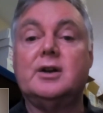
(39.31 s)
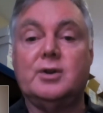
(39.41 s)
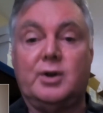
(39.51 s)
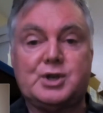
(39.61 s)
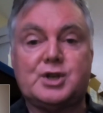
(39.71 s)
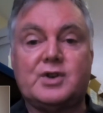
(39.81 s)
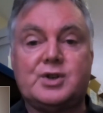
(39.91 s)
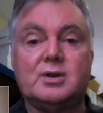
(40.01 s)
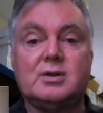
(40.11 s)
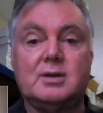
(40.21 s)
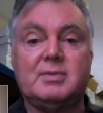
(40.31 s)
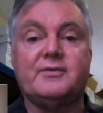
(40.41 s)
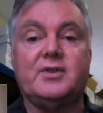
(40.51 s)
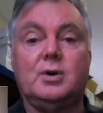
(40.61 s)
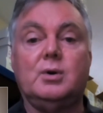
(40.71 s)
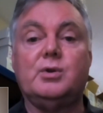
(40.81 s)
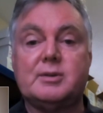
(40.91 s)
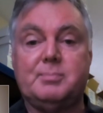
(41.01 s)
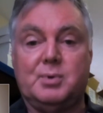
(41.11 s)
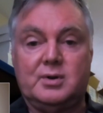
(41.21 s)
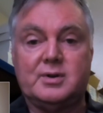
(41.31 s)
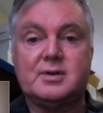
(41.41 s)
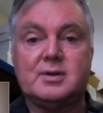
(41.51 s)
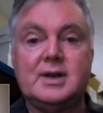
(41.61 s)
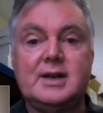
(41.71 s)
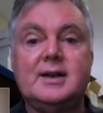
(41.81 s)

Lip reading: not just for shooting, but for all sports.